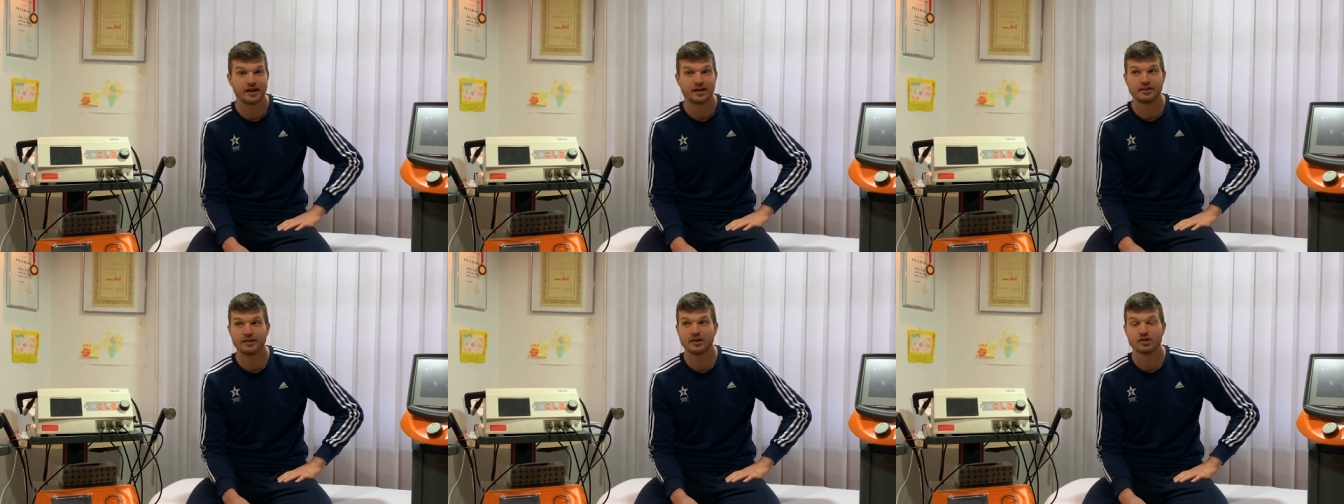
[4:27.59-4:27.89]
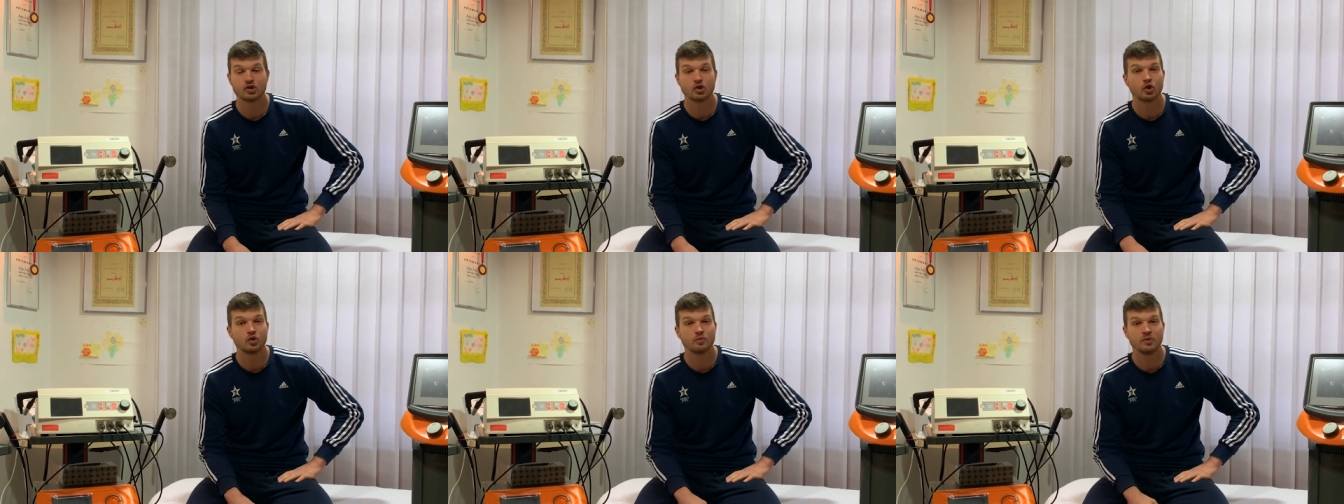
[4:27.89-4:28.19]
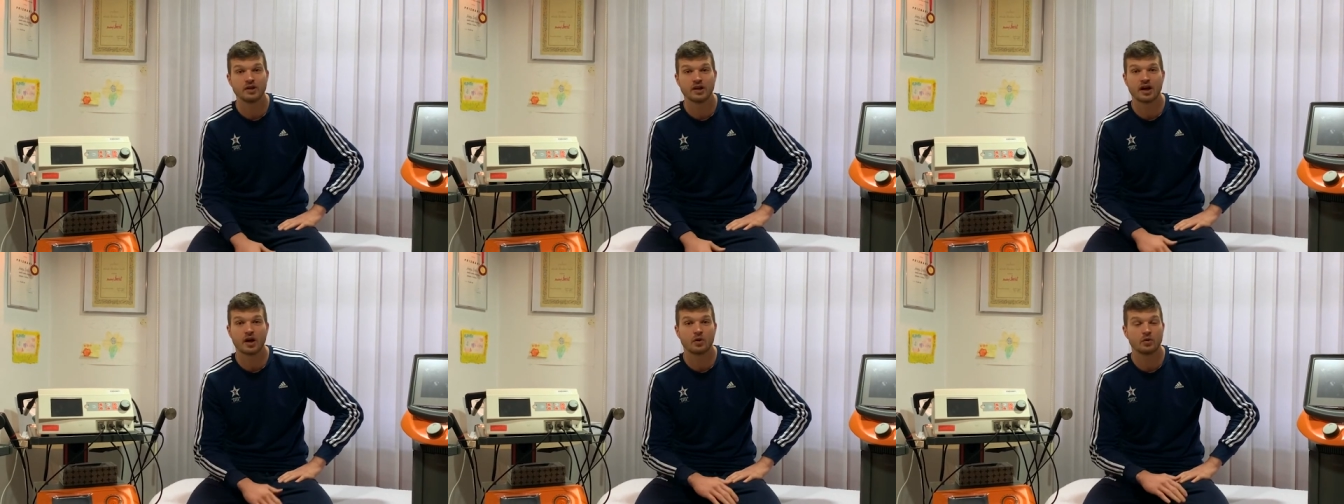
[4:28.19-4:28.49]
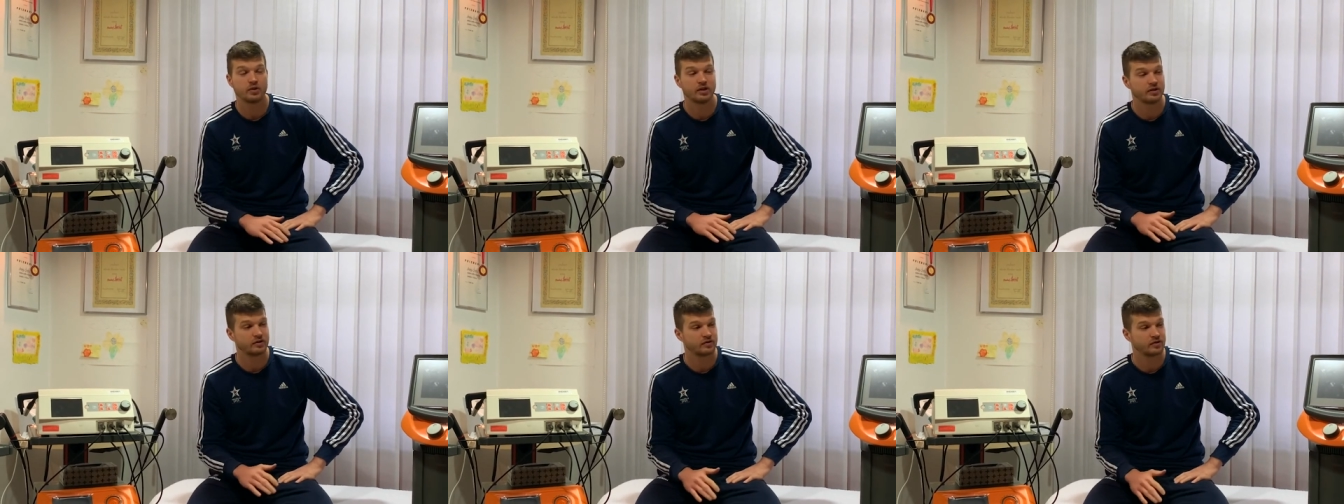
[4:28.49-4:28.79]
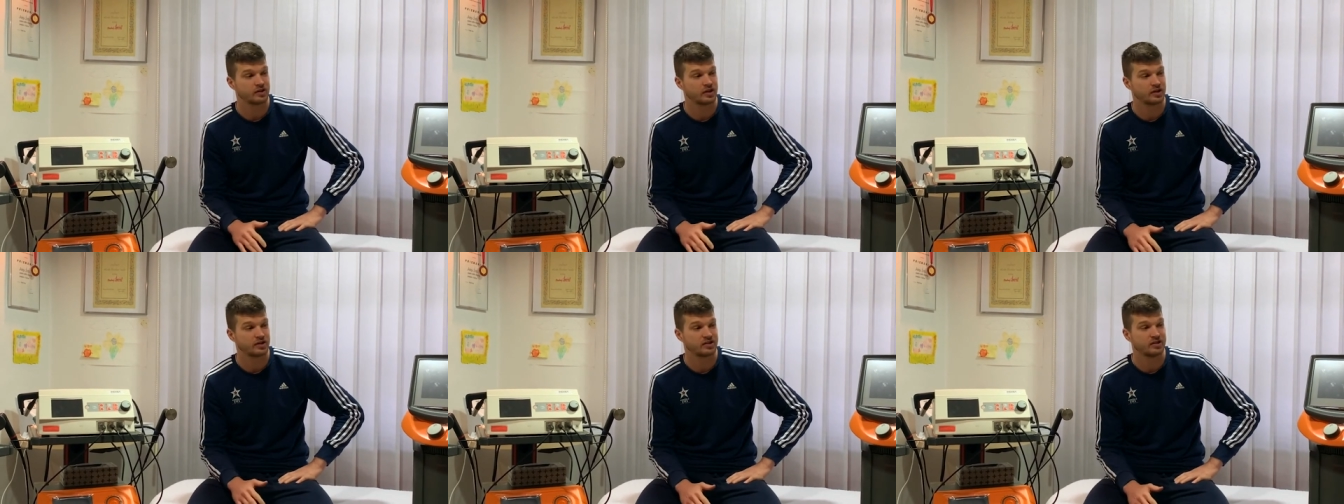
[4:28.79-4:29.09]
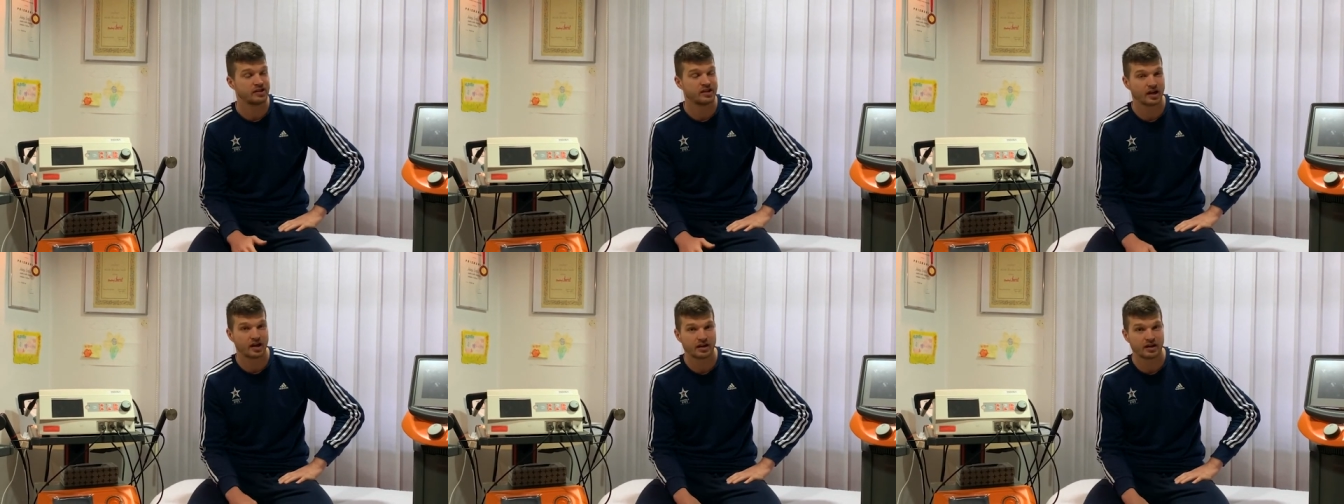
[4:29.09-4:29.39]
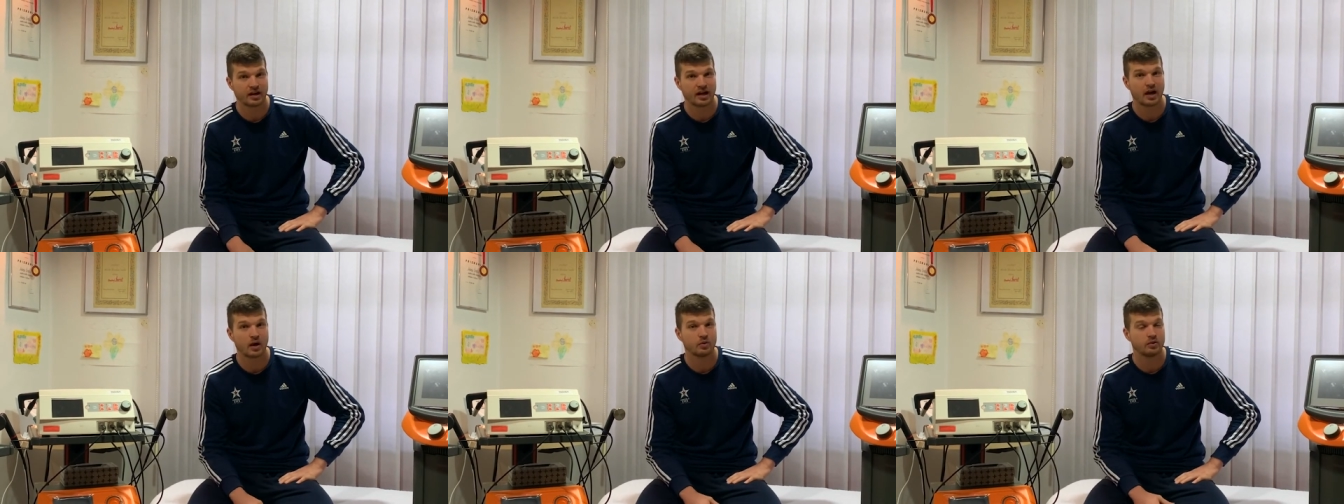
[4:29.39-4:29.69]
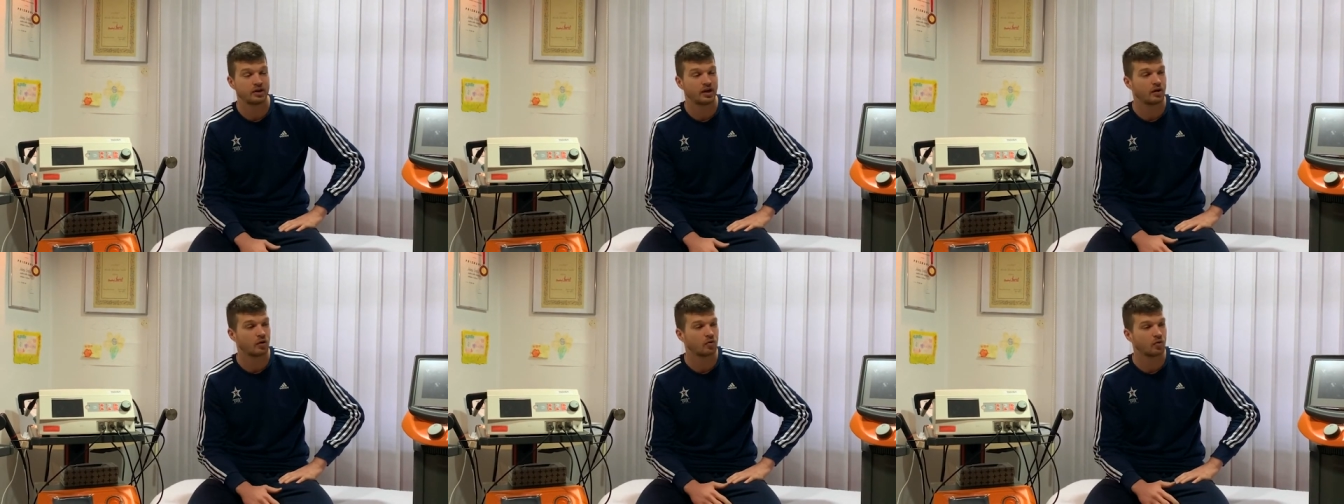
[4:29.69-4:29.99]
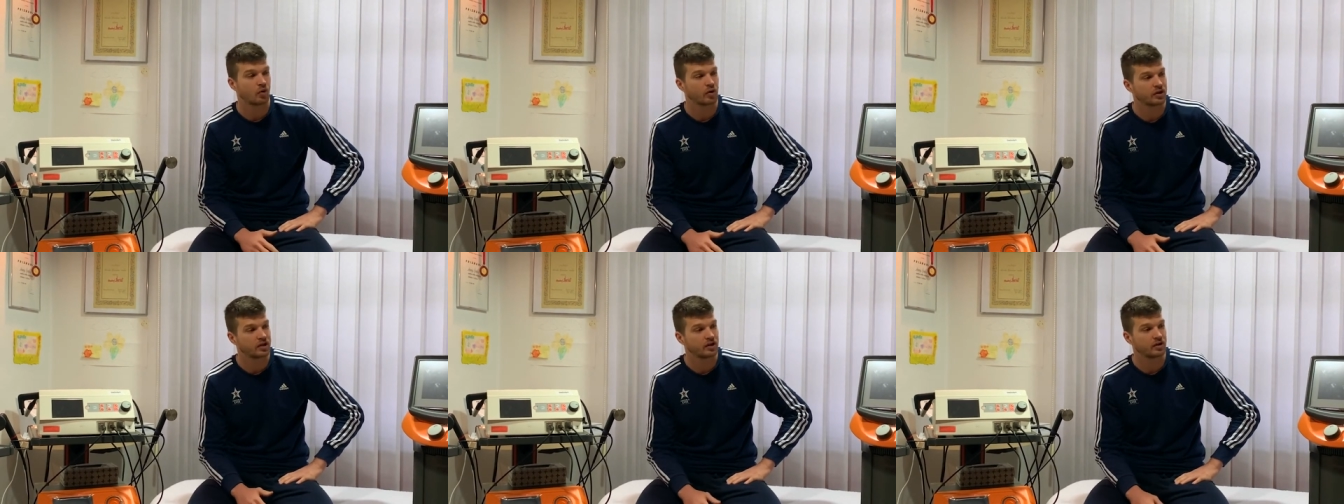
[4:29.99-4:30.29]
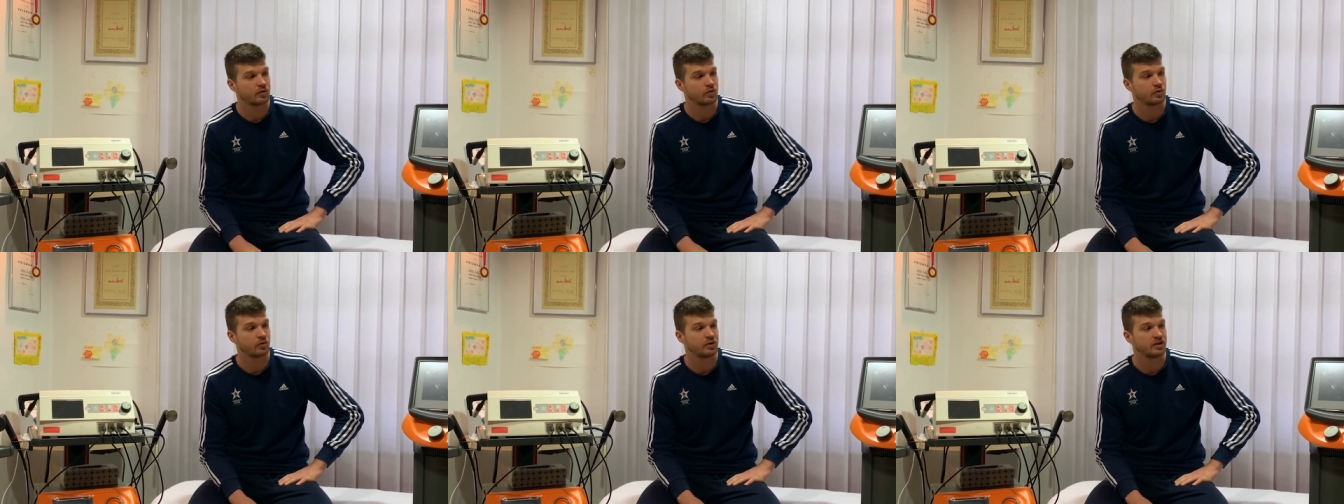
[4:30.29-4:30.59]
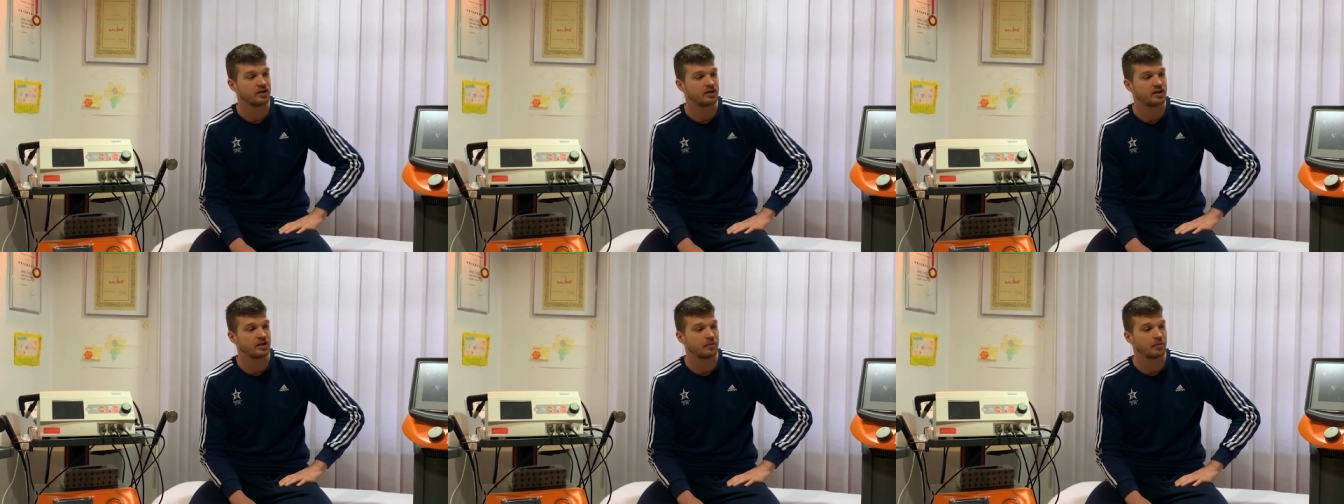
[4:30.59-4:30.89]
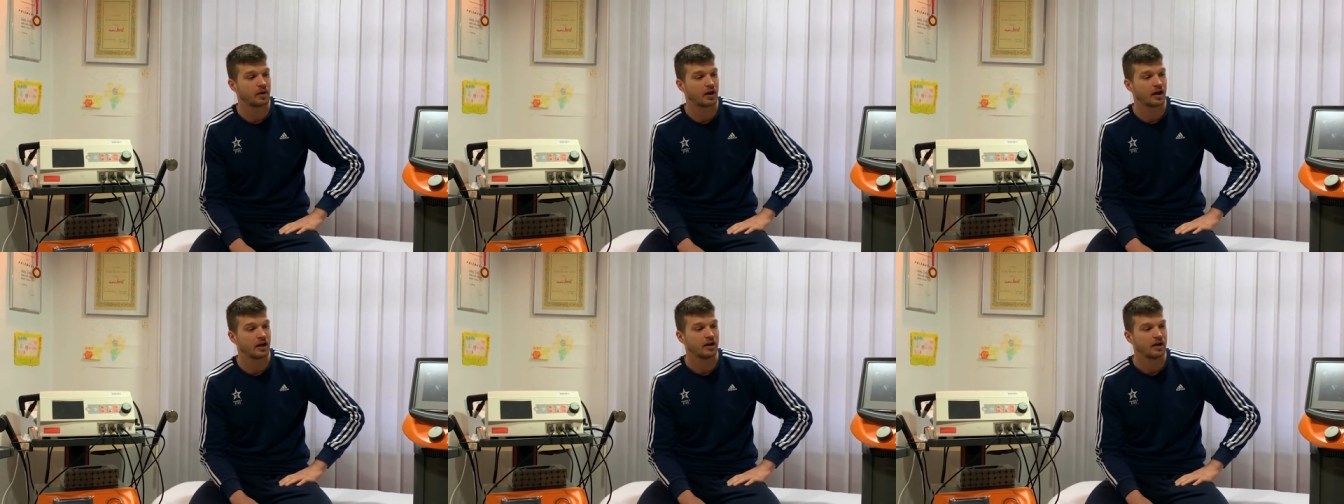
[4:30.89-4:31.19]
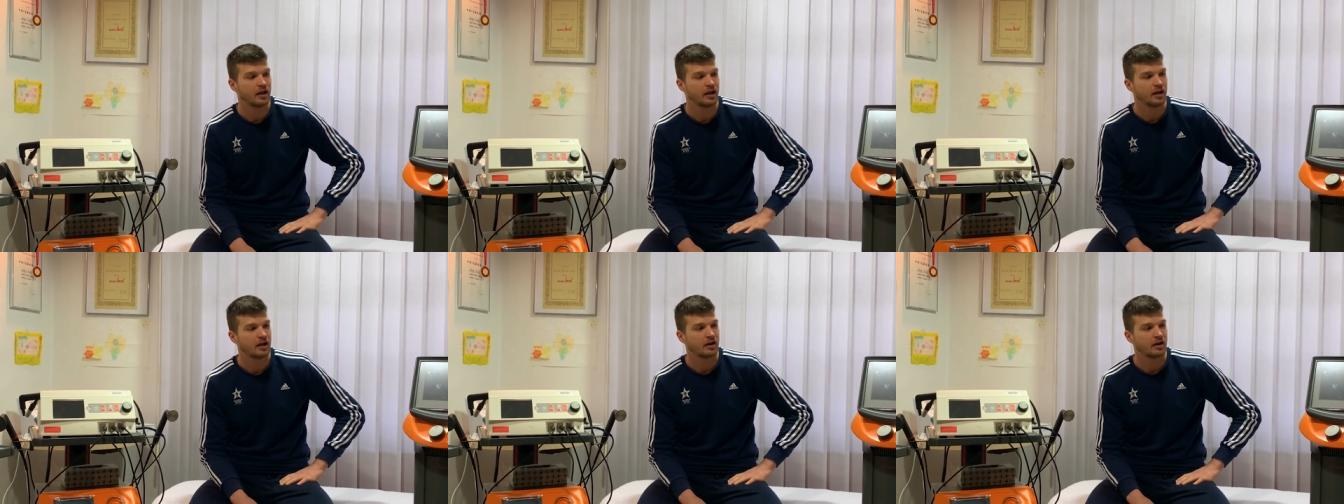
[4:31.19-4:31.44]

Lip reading: and they showed me how it's done, how they are working with Indiba,